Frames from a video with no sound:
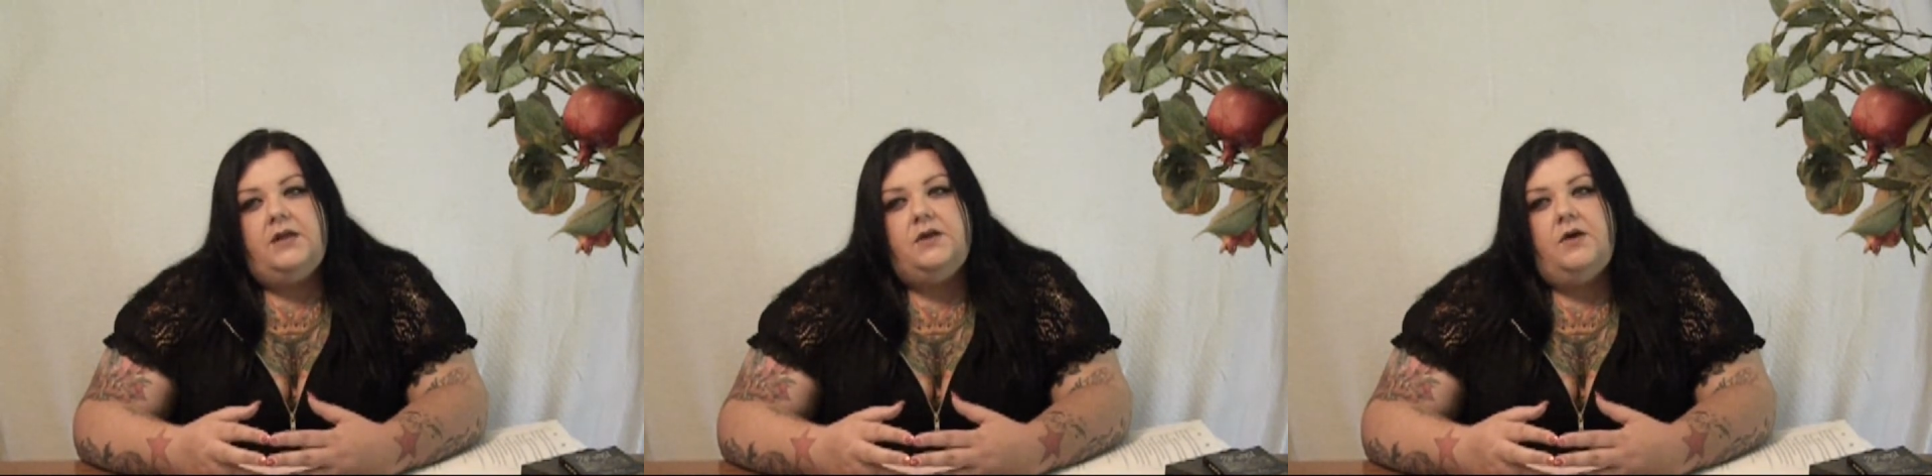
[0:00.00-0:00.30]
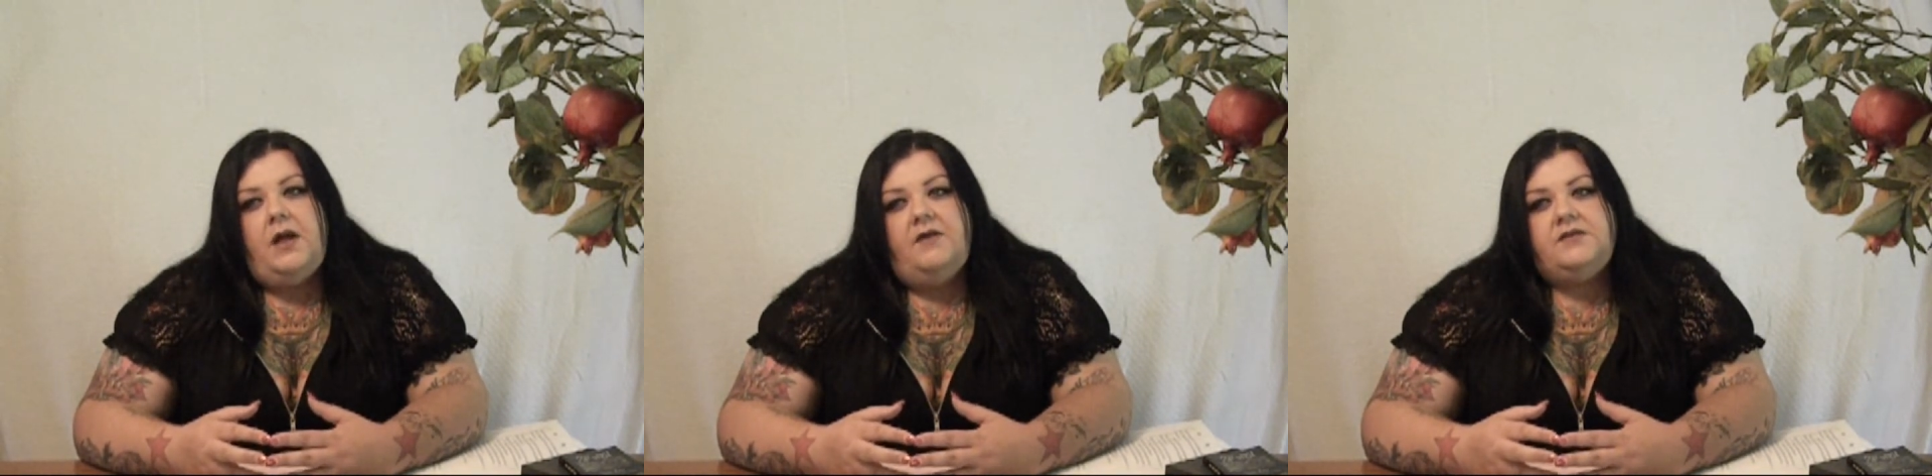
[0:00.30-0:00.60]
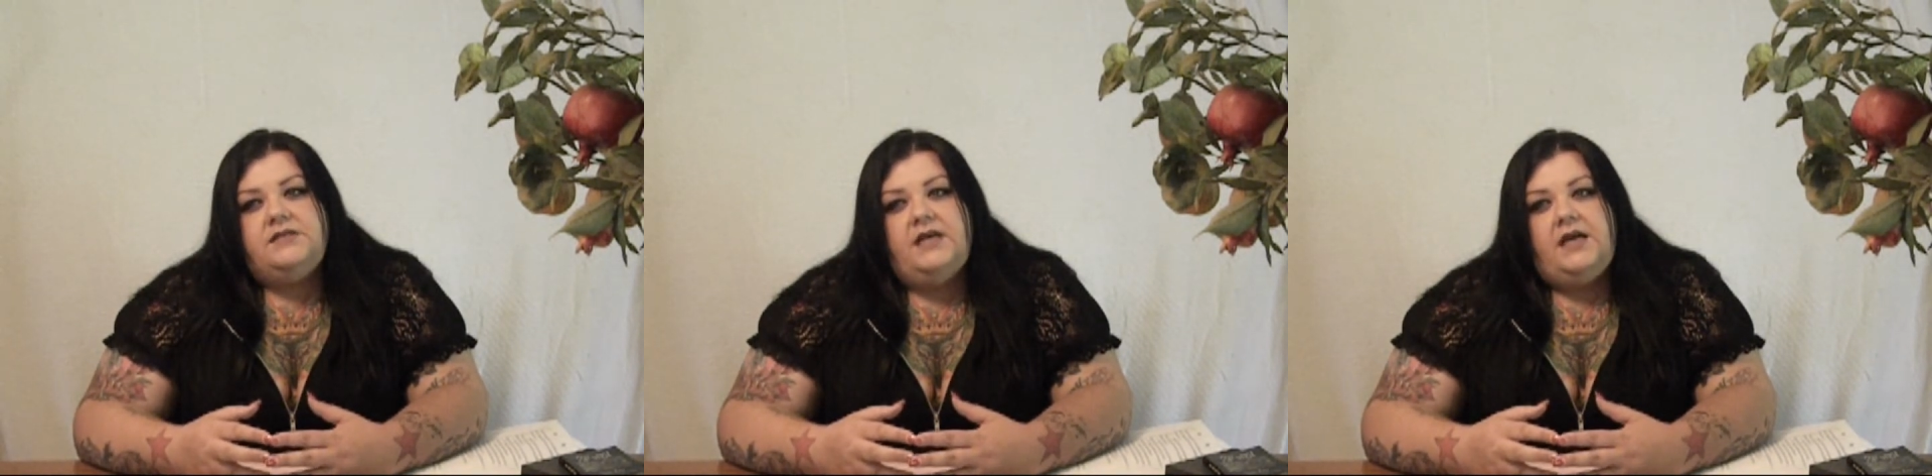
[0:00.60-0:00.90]
and you don't
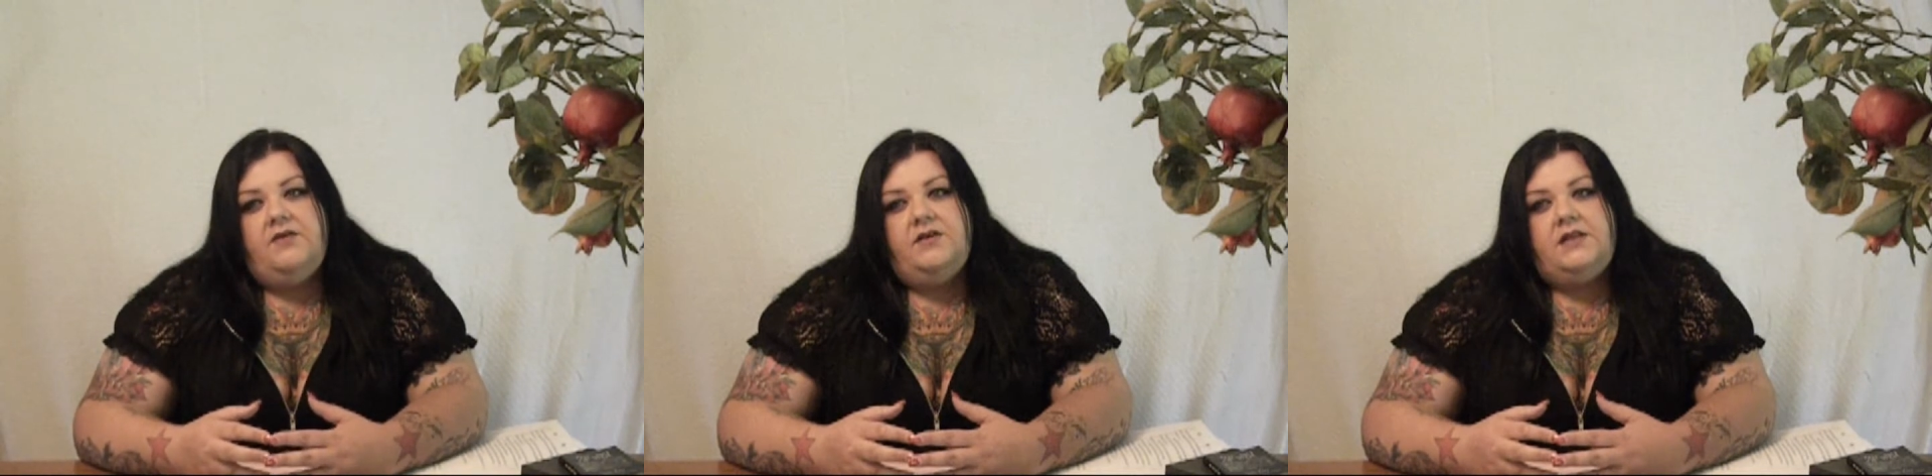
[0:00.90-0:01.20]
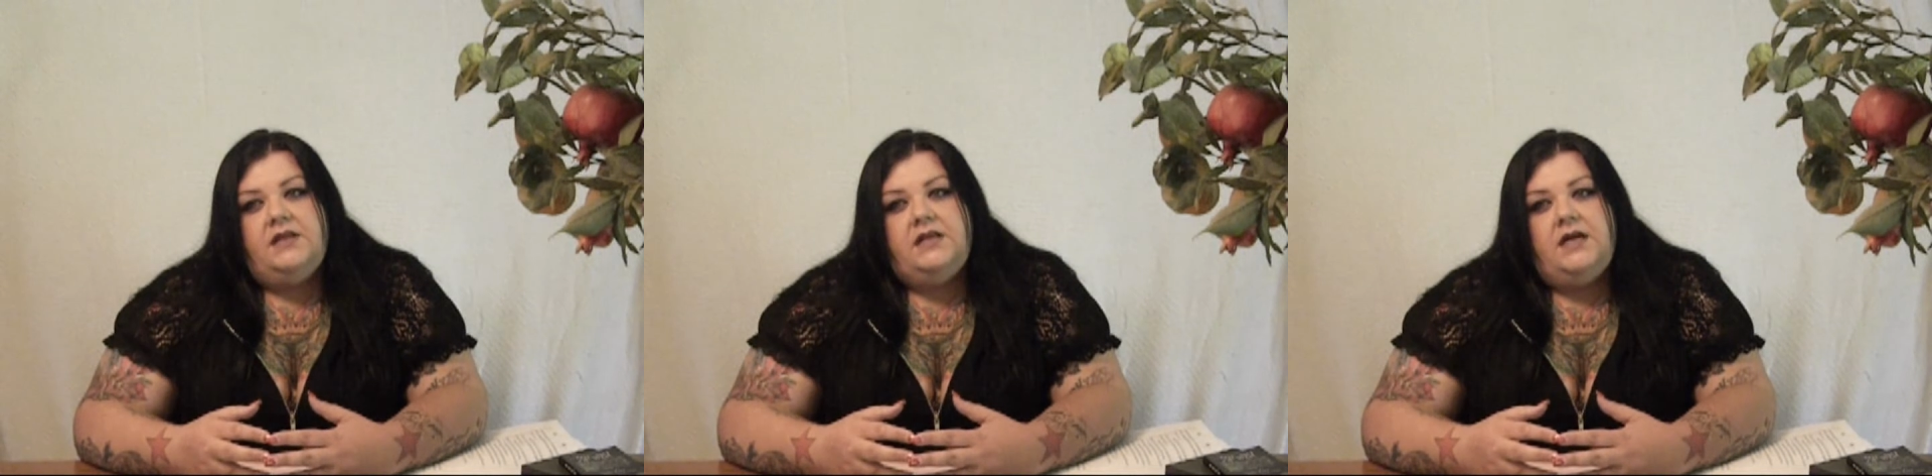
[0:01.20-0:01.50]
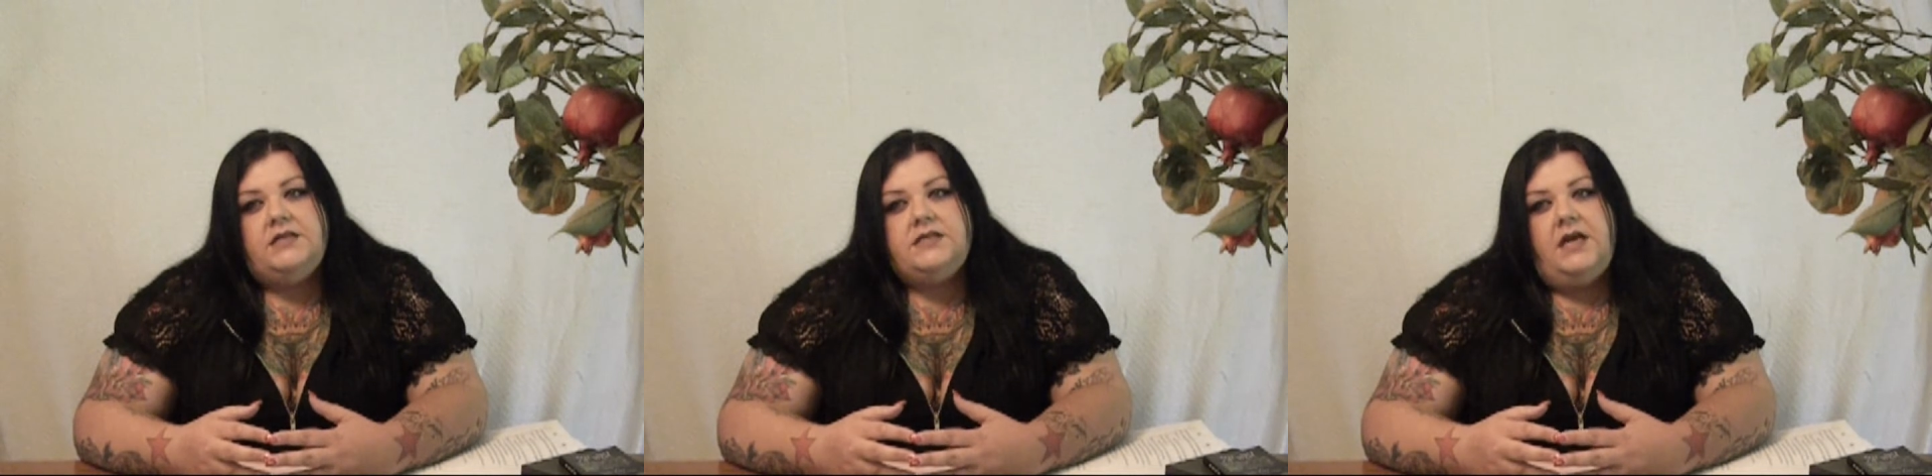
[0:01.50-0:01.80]
have to take everything that
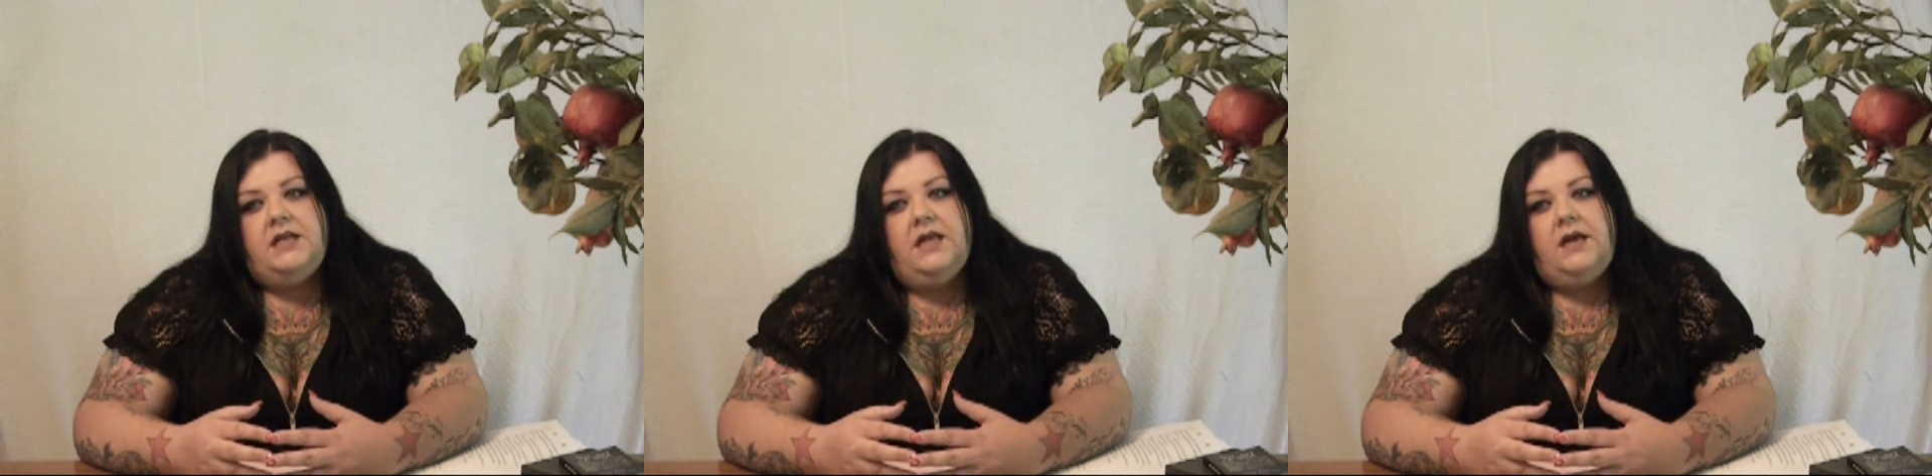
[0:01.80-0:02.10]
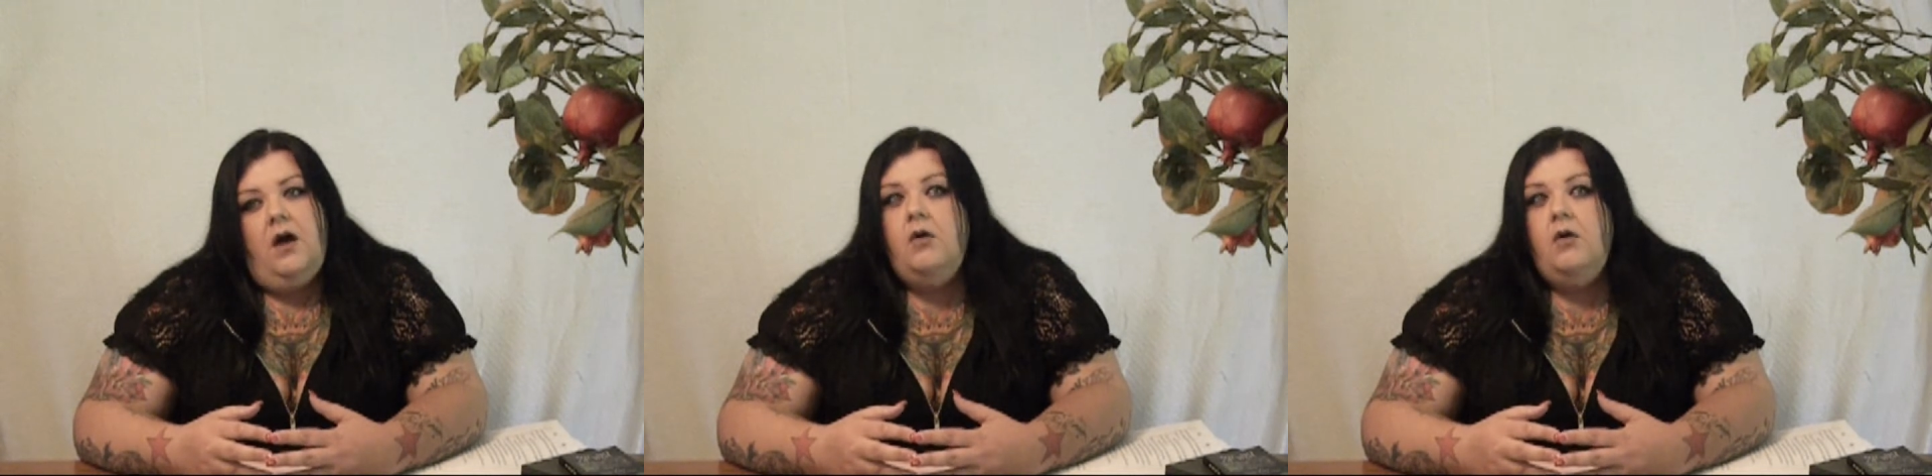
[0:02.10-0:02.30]
I say and like,